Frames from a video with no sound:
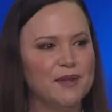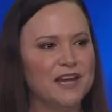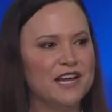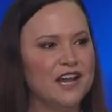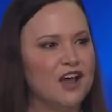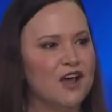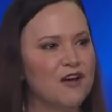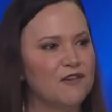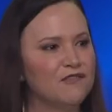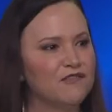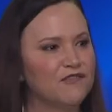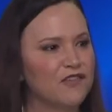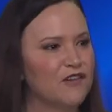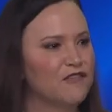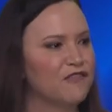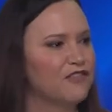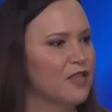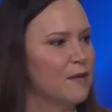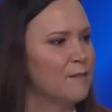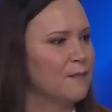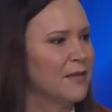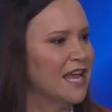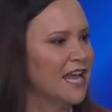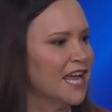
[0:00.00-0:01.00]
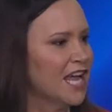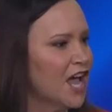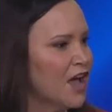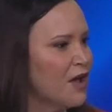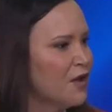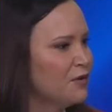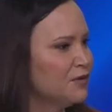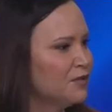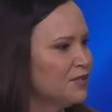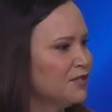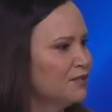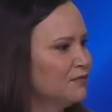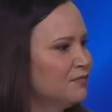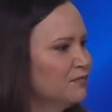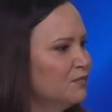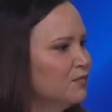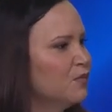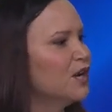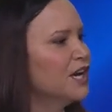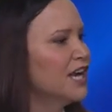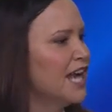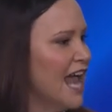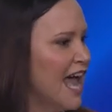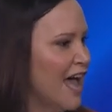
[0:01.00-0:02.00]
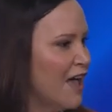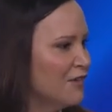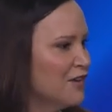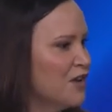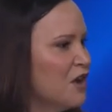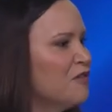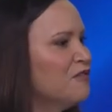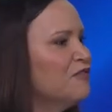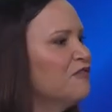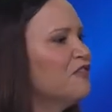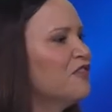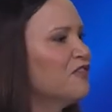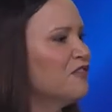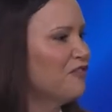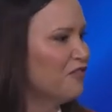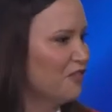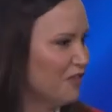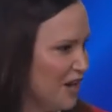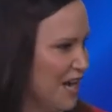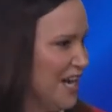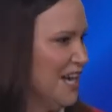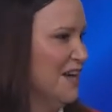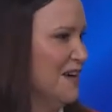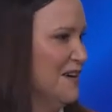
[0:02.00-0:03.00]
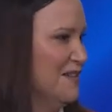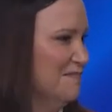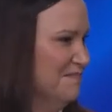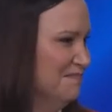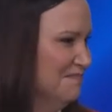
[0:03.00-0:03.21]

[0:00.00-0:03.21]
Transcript: known for flamingos, we're now known for freedom.